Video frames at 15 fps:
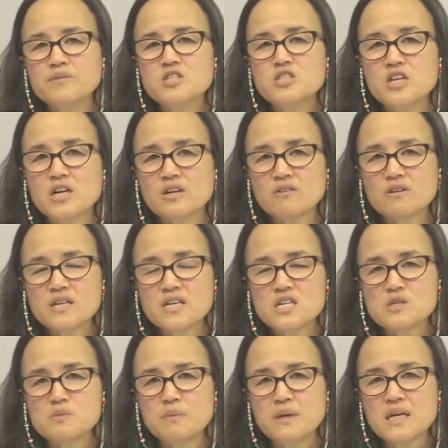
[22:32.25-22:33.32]
generally
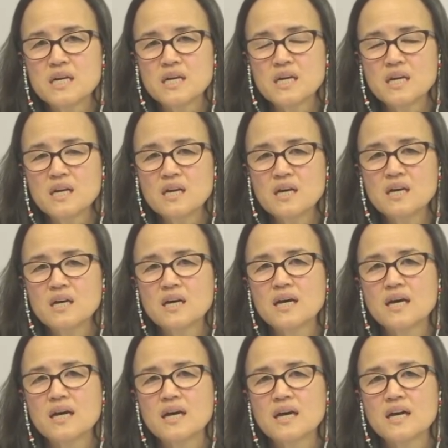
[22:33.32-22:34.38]
speaking,
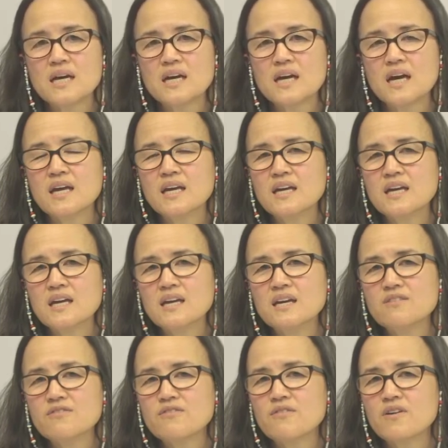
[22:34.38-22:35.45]

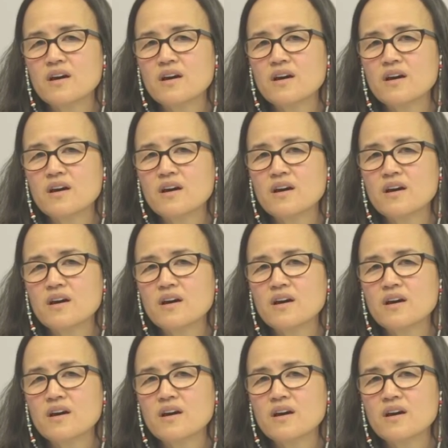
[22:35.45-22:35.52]
if